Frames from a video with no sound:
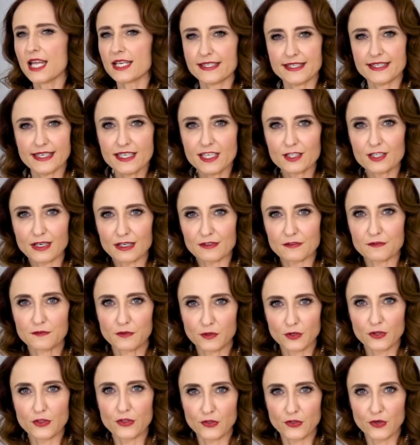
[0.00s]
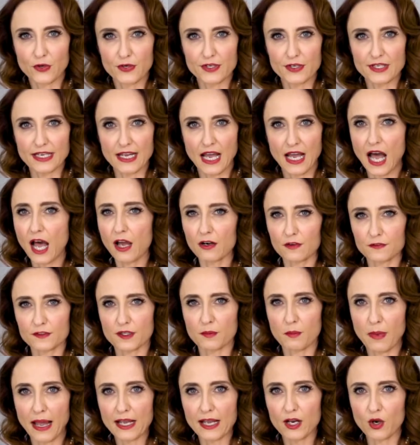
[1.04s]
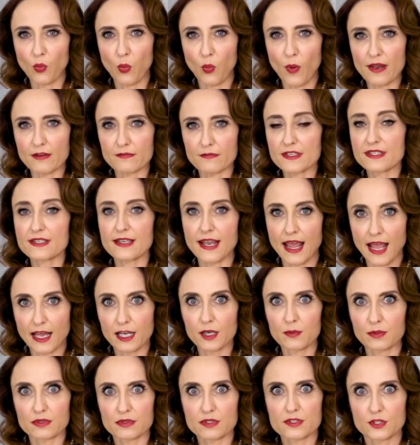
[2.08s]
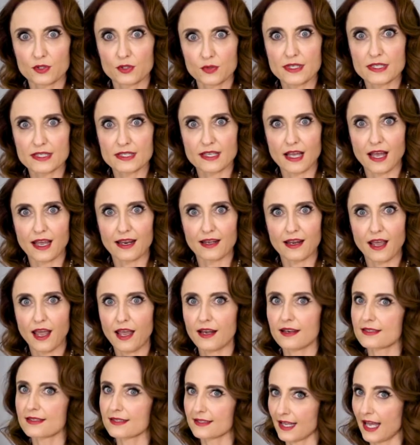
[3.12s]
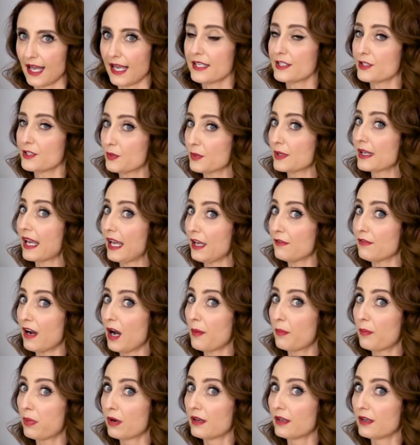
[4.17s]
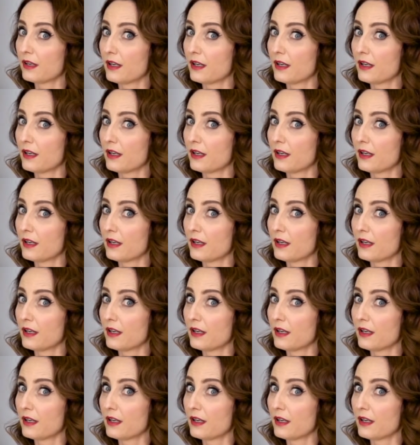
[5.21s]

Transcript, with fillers: Dinner at four thirty out of the microwave is an edible suicide and a sign you gave up.